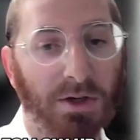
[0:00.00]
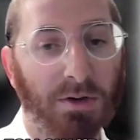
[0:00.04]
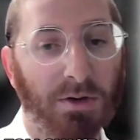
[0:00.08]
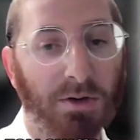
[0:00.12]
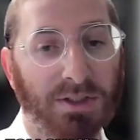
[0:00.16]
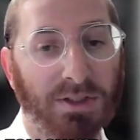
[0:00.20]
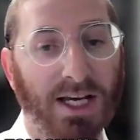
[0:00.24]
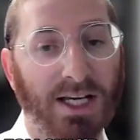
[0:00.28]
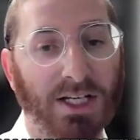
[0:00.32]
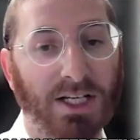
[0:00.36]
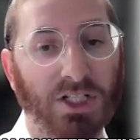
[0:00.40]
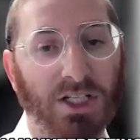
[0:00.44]

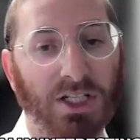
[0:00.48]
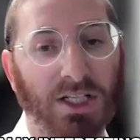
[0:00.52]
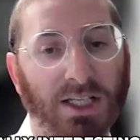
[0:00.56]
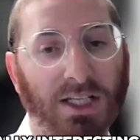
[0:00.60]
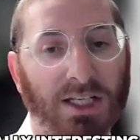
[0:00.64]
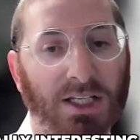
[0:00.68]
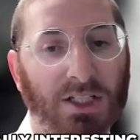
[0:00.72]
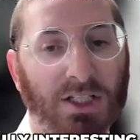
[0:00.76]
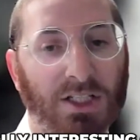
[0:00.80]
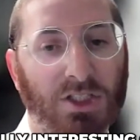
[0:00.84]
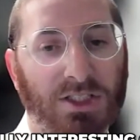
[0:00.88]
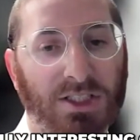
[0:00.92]
It's actually
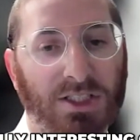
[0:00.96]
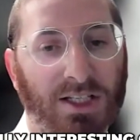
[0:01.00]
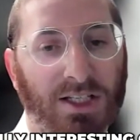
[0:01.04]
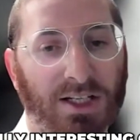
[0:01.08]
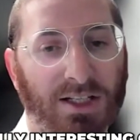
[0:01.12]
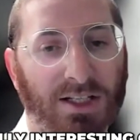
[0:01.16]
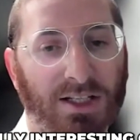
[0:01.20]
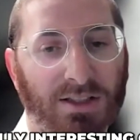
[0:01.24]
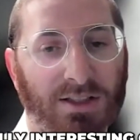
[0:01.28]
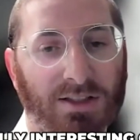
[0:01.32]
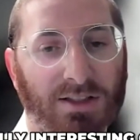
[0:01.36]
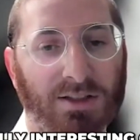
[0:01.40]
interesting
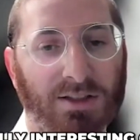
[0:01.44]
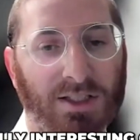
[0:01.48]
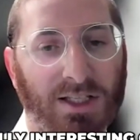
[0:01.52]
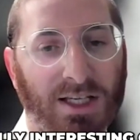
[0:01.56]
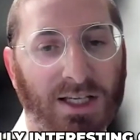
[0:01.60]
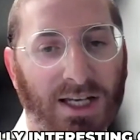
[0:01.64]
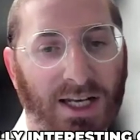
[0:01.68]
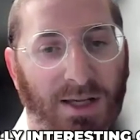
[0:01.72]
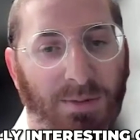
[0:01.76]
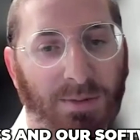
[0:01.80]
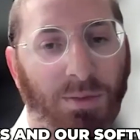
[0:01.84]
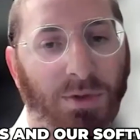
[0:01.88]
on
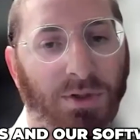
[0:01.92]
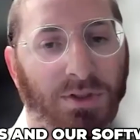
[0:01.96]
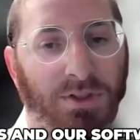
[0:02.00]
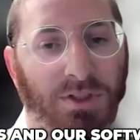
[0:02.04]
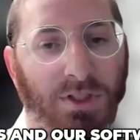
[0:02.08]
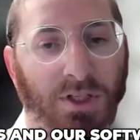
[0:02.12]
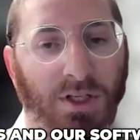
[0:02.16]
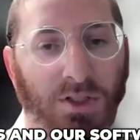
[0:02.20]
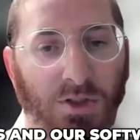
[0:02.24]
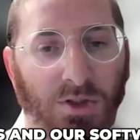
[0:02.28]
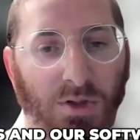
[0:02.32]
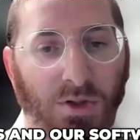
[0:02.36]
ConnectBooks
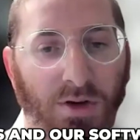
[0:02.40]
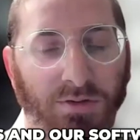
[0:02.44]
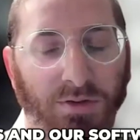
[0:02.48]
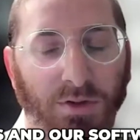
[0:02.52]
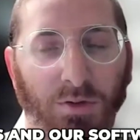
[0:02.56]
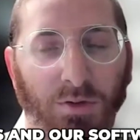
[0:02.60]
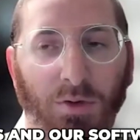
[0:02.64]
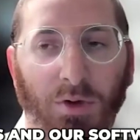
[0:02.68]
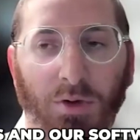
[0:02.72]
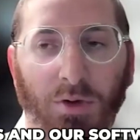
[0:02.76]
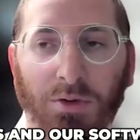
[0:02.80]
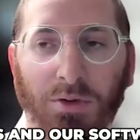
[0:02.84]
on our
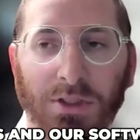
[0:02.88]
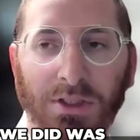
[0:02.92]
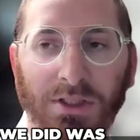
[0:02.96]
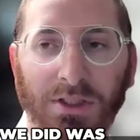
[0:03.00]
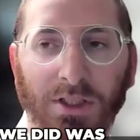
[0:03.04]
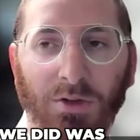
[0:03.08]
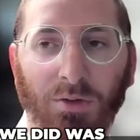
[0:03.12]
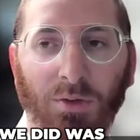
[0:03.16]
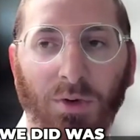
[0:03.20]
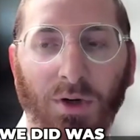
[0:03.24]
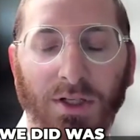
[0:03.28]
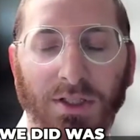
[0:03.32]
software. What we
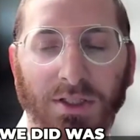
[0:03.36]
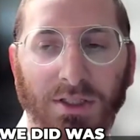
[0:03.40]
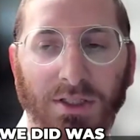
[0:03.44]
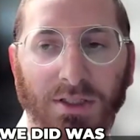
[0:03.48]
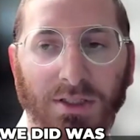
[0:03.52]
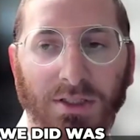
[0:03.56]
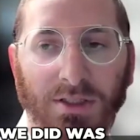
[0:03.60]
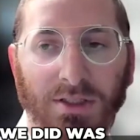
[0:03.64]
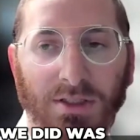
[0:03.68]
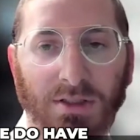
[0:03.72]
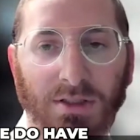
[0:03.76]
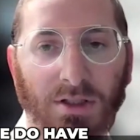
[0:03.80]
did
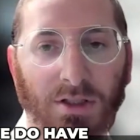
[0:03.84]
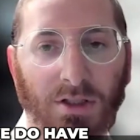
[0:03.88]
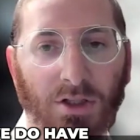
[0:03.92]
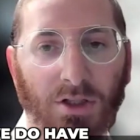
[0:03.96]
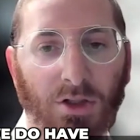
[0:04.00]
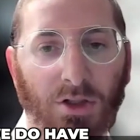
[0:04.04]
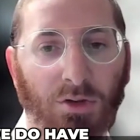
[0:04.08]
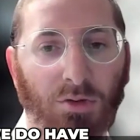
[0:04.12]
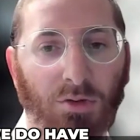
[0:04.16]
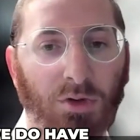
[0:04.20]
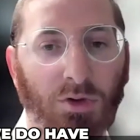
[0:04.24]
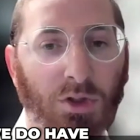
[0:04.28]
is
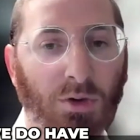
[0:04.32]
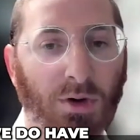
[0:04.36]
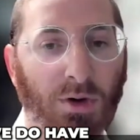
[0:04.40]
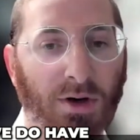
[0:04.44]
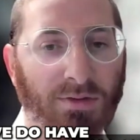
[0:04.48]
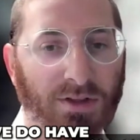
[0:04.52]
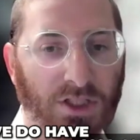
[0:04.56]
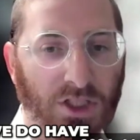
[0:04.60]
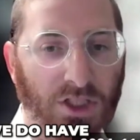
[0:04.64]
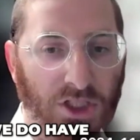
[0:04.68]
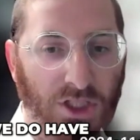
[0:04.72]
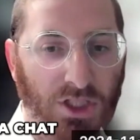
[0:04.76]
we do
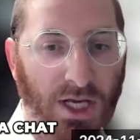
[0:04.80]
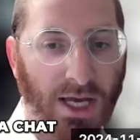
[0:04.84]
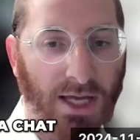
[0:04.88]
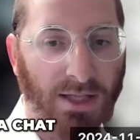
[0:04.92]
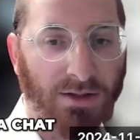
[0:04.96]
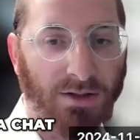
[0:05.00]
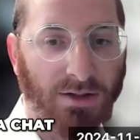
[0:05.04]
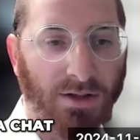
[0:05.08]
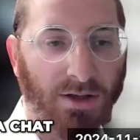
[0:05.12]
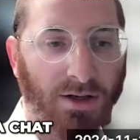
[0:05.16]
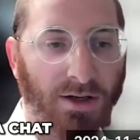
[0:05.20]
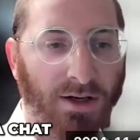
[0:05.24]
have
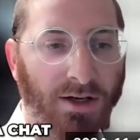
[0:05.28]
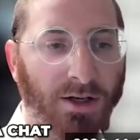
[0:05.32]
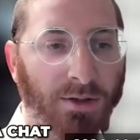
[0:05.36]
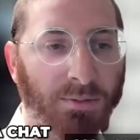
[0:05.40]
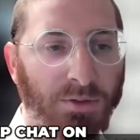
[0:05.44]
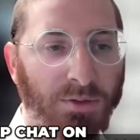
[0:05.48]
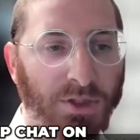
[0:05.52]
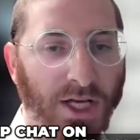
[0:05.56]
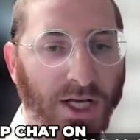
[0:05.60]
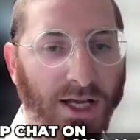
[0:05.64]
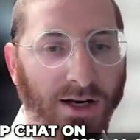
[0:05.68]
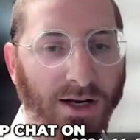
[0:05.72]
a
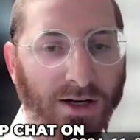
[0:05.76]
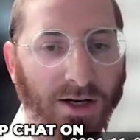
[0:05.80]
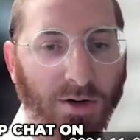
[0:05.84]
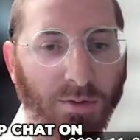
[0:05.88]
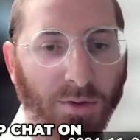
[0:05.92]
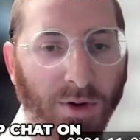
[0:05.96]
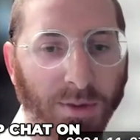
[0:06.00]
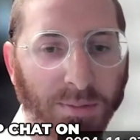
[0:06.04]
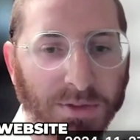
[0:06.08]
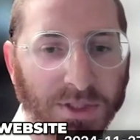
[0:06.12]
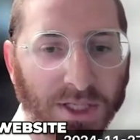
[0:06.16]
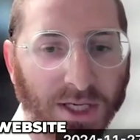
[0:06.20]
help chat on our
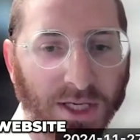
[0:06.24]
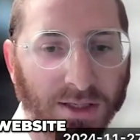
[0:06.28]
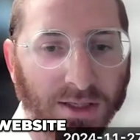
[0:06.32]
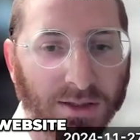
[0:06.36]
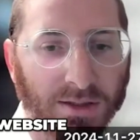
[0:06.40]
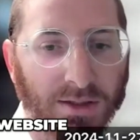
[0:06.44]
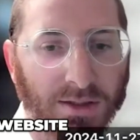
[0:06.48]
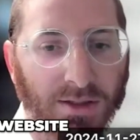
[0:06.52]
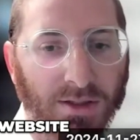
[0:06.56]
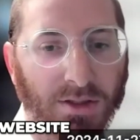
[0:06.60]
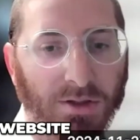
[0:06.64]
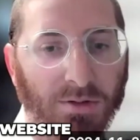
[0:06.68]
website,
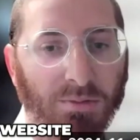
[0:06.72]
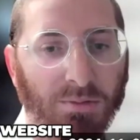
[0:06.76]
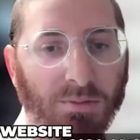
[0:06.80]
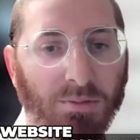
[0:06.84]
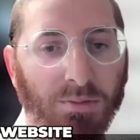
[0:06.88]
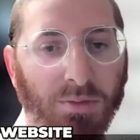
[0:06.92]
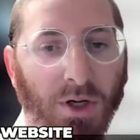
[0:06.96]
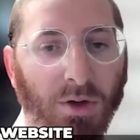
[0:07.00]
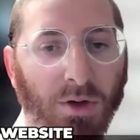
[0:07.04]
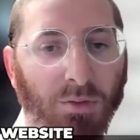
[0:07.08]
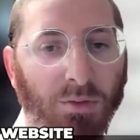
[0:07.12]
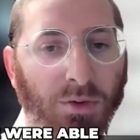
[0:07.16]

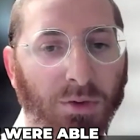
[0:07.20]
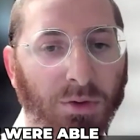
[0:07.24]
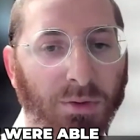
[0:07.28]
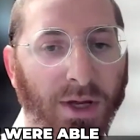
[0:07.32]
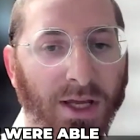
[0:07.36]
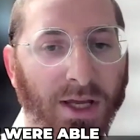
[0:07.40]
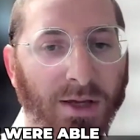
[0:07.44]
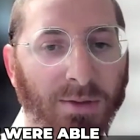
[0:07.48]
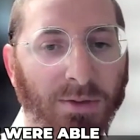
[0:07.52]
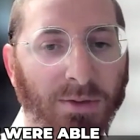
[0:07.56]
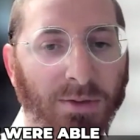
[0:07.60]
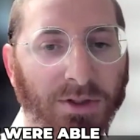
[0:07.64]
but we were
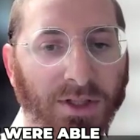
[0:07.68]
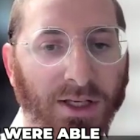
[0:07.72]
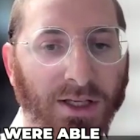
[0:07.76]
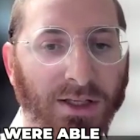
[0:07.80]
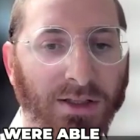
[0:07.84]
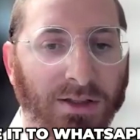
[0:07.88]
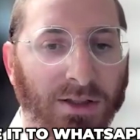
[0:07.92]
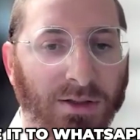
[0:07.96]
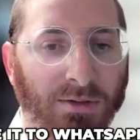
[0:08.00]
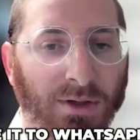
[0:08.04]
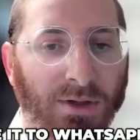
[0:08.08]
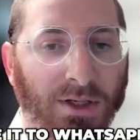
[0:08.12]
able to
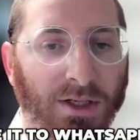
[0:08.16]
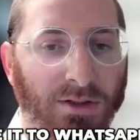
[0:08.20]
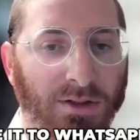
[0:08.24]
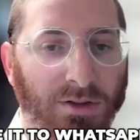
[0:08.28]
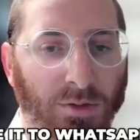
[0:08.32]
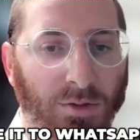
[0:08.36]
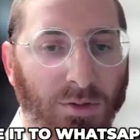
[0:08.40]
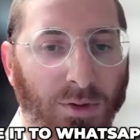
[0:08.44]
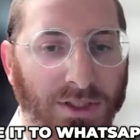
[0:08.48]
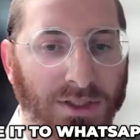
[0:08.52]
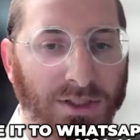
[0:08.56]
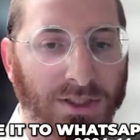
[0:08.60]
integrate it to
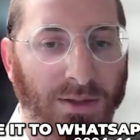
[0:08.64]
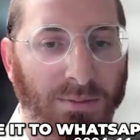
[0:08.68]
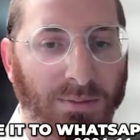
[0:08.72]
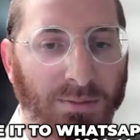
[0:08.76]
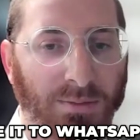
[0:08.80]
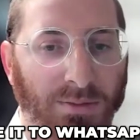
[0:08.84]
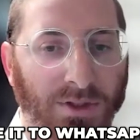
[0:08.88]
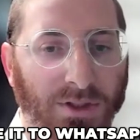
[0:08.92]
WhatsApp.